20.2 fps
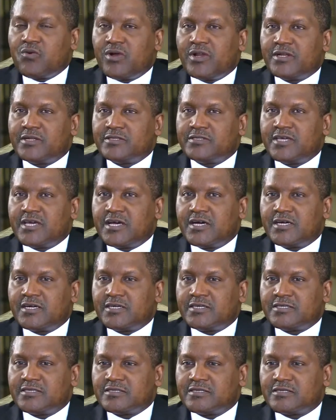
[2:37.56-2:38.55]
Well, there
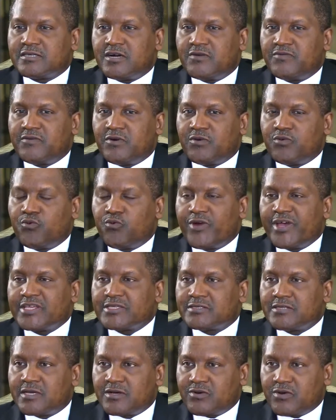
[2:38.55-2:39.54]
are a couple of
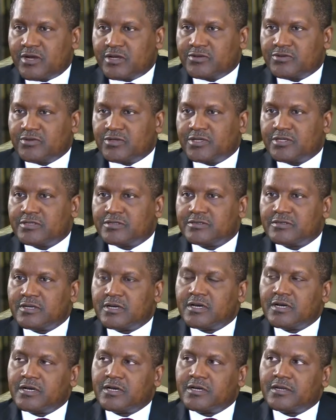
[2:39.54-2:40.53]
ways that we're doing
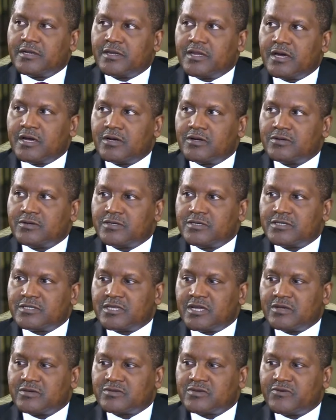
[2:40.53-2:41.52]
now in
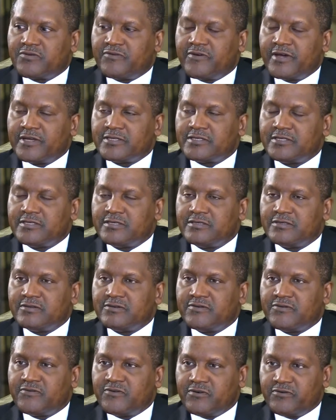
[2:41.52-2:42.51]
terms of
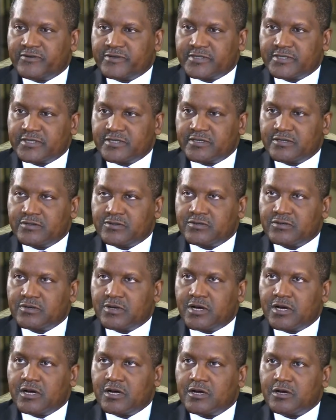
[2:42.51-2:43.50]
fighting poverty. You
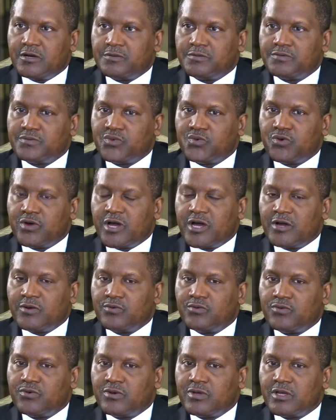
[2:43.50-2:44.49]
know, we
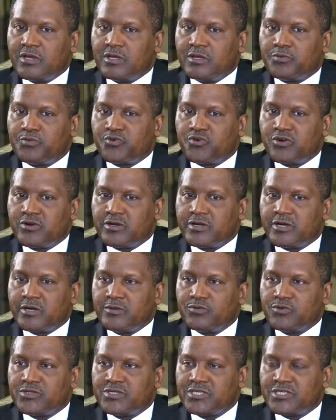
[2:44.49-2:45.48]
have a
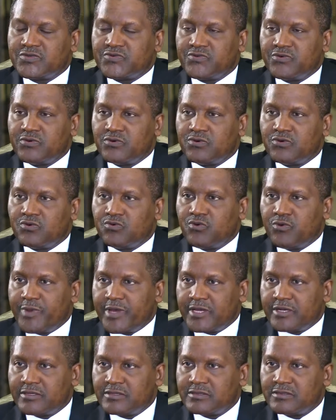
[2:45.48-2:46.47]
program which is for
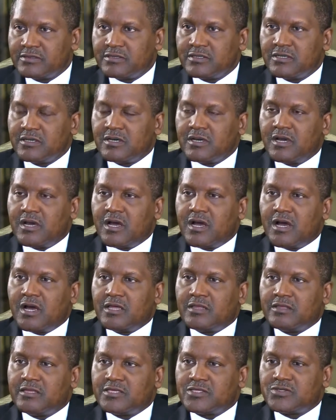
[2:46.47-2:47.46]
women,
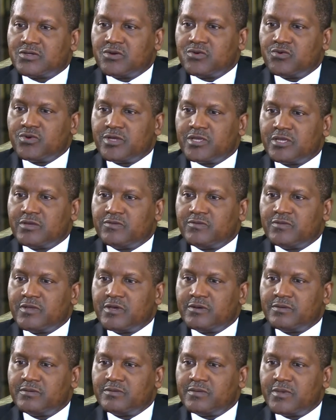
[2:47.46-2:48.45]
and this one we give
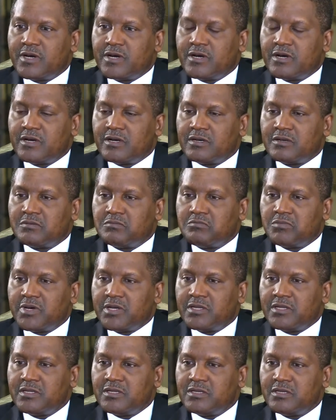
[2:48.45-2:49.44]
them
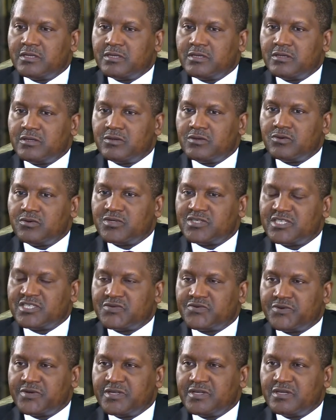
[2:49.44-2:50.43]
money, you know, which
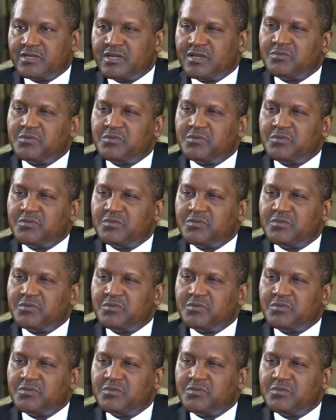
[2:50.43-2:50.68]
is free.